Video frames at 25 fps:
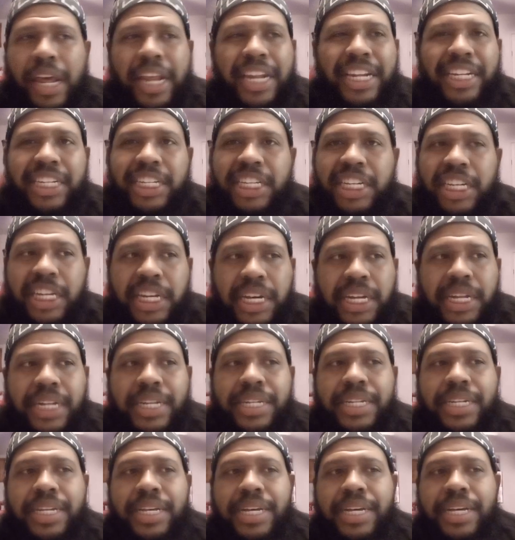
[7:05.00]
They just
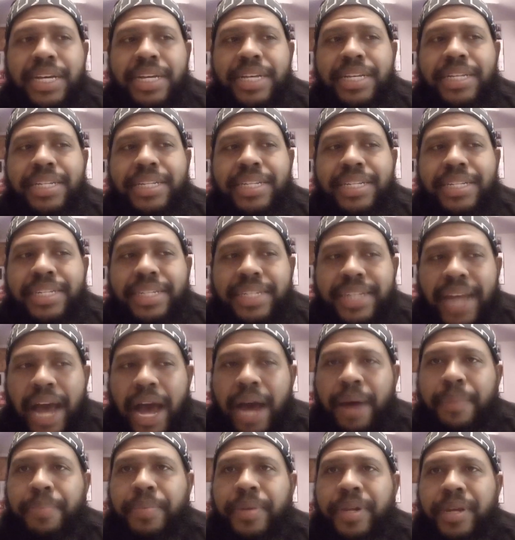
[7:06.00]
couldn't
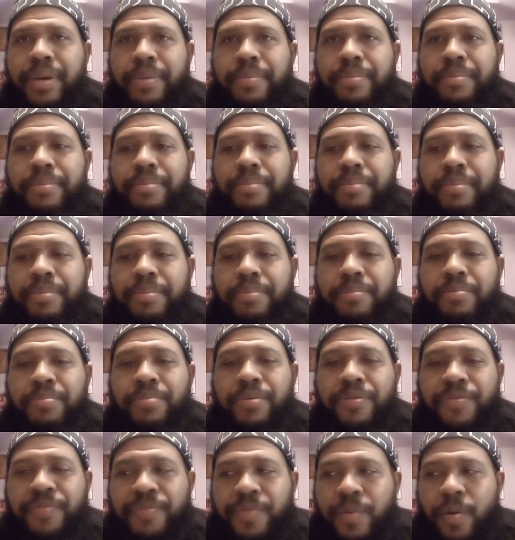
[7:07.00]
stop them
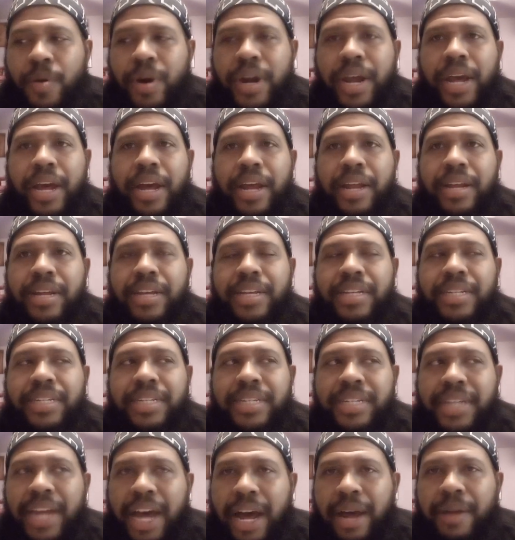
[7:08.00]
before that and
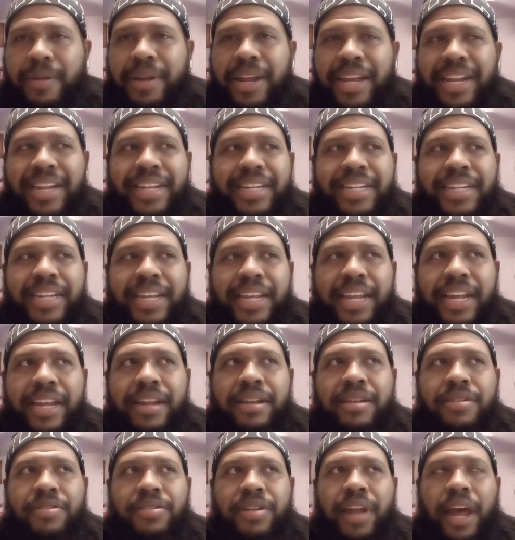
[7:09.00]
stop. It was
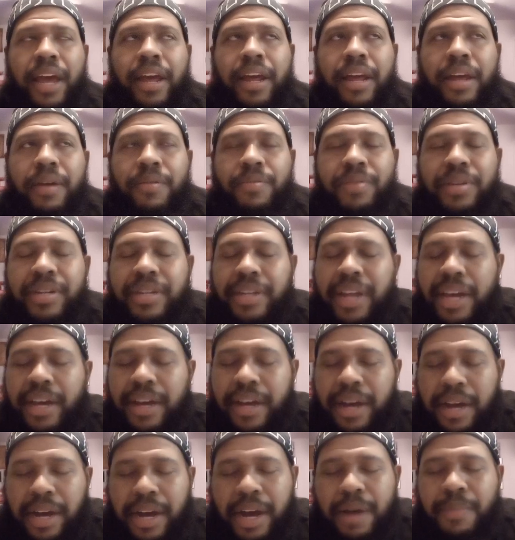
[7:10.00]
just like
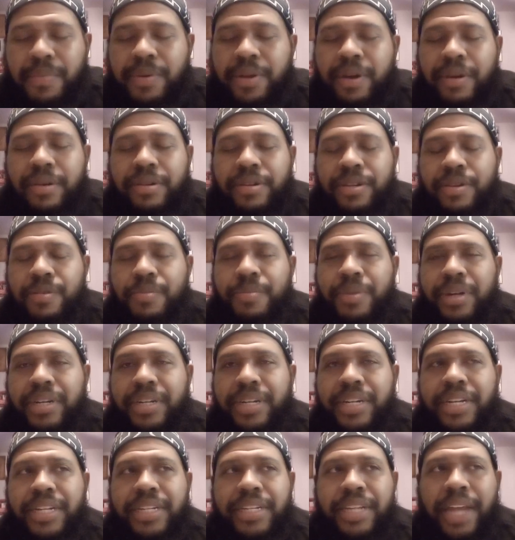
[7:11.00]
a couple yards too much,
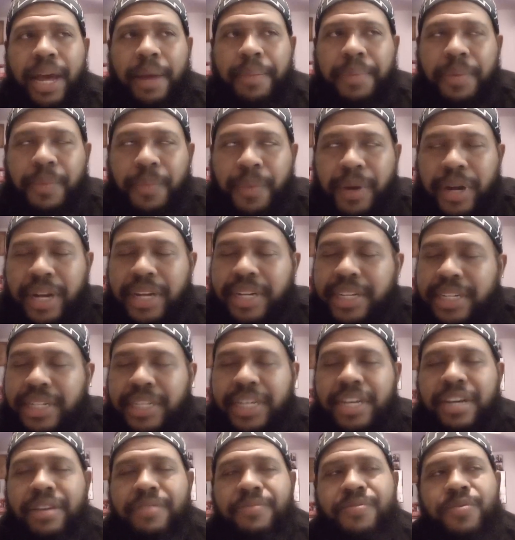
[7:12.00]
and they stopped them, but they
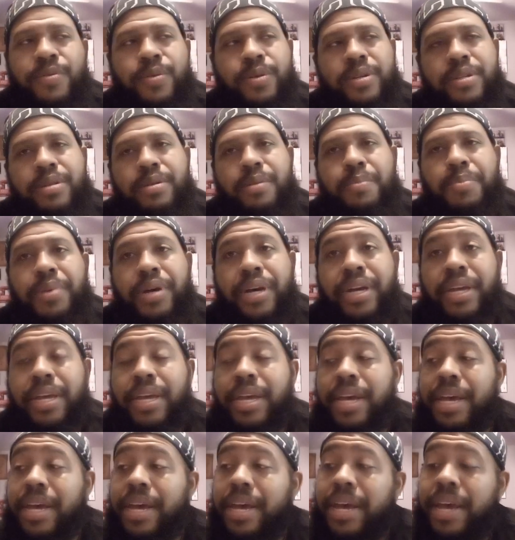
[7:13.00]
just couldn't force them to punt.
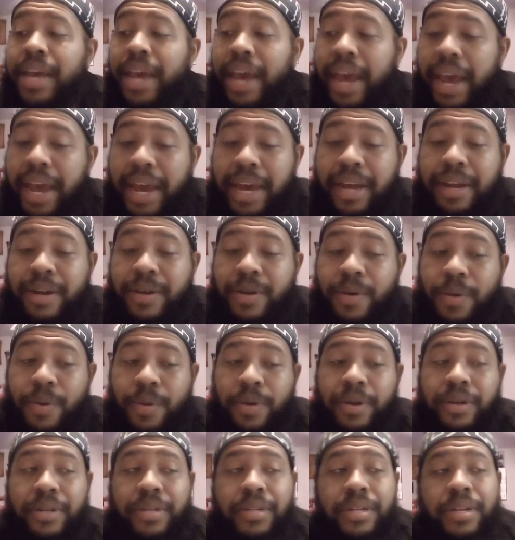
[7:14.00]
And of
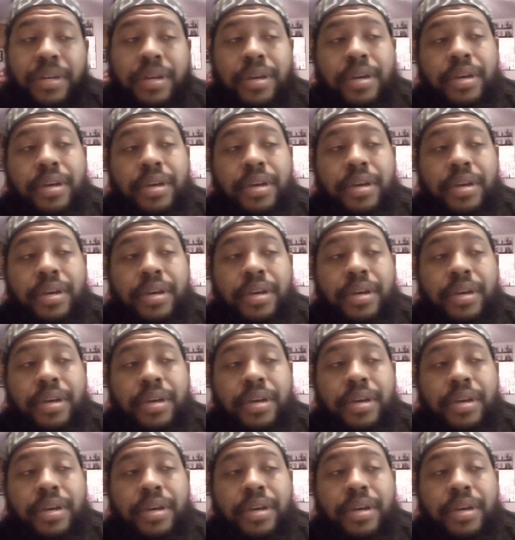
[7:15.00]
course,